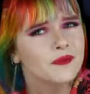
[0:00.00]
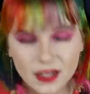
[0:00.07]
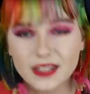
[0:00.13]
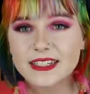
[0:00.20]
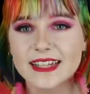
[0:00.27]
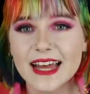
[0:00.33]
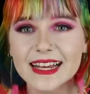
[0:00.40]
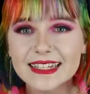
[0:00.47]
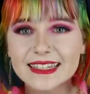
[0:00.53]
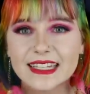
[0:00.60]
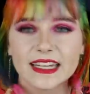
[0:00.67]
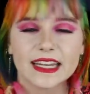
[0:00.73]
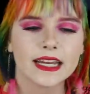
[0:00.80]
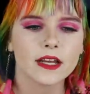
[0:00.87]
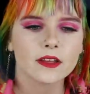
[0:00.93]

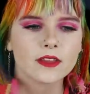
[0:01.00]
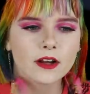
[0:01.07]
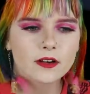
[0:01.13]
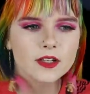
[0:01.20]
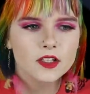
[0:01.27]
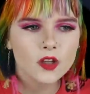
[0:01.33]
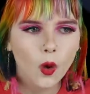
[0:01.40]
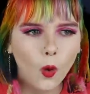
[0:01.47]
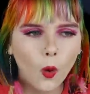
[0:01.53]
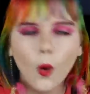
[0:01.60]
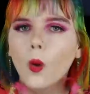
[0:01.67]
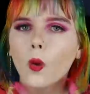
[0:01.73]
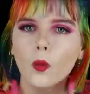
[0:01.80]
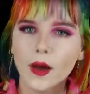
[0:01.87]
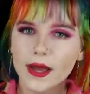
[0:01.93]
Secondly, there is
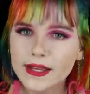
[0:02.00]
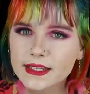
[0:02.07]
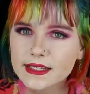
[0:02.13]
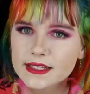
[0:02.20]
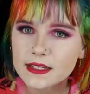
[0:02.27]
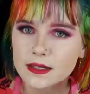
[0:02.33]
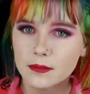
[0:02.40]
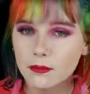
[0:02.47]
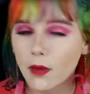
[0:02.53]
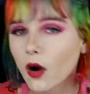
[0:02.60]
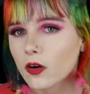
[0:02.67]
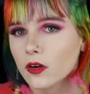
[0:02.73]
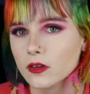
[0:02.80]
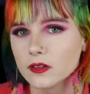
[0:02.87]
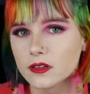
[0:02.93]
always
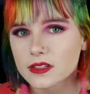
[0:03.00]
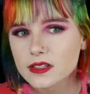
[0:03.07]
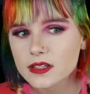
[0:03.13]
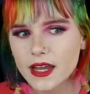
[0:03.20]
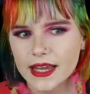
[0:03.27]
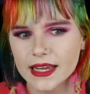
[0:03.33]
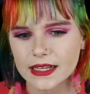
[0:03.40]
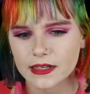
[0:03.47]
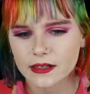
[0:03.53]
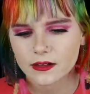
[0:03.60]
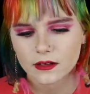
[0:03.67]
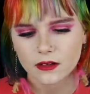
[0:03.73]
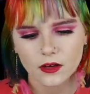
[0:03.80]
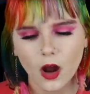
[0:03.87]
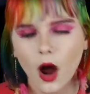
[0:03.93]
morals in
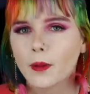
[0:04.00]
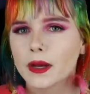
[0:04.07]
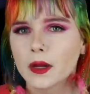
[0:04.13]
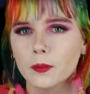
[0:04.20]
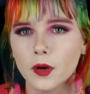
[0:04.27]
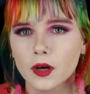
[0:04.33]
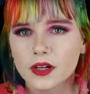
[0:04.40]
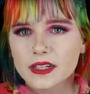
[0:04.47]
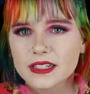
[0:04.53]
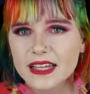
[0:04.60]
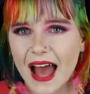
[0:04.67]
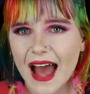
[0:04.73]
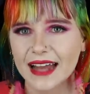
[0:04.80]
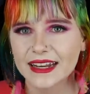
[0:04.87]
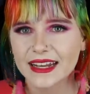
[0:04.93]
comic books
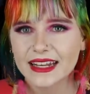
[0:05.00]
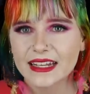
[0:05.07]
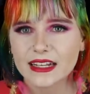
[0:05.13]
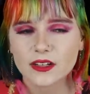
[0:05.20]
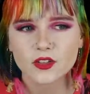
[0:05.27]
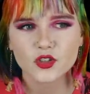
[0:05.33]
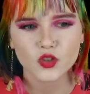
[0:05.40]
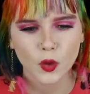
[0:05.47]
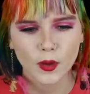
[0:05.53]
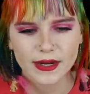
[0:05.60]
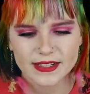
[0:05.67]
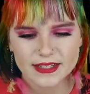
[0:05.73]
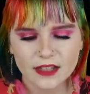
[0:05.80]
and in stories.